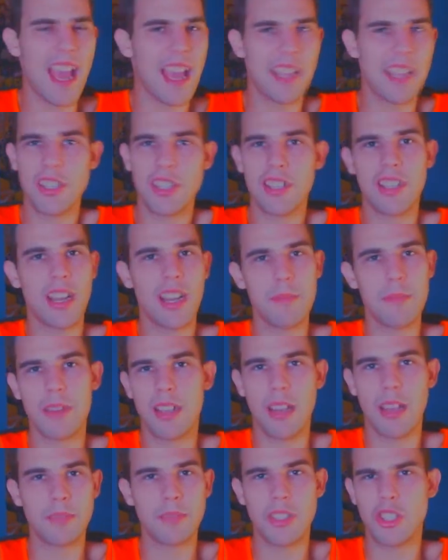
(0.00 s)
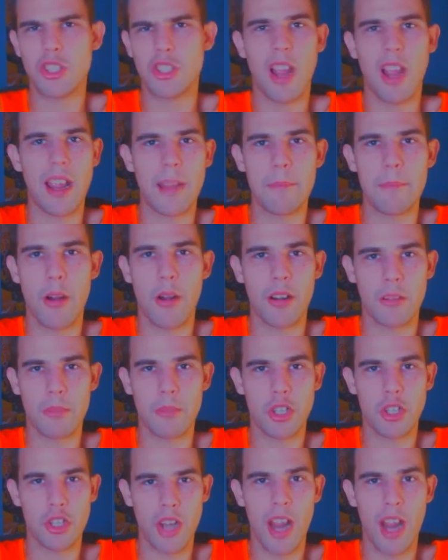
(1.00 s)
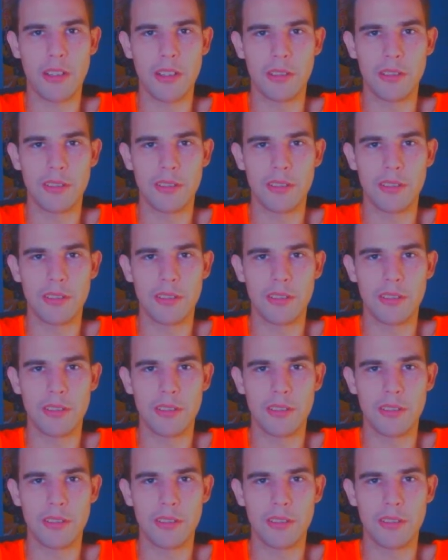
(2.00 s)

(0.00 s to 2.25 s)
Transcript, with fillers: it's just kind of become this giant part of my channel